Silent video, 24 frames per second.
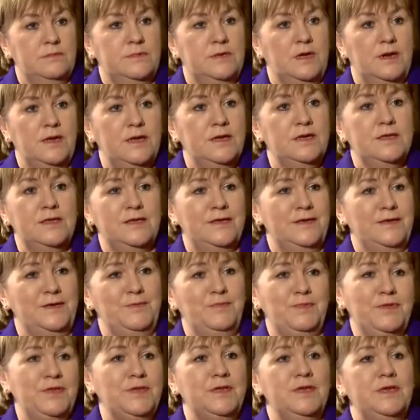
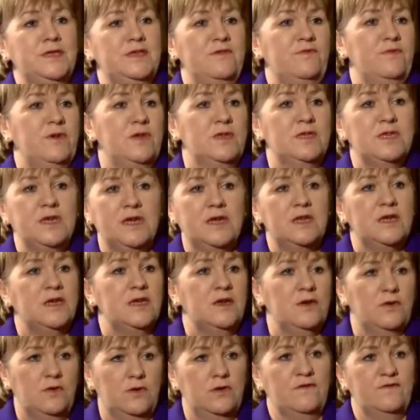delighted, pleased that we
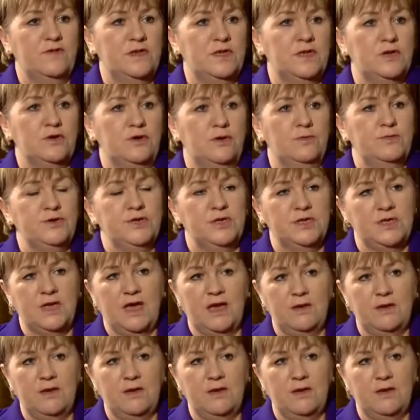interrogate all of these options.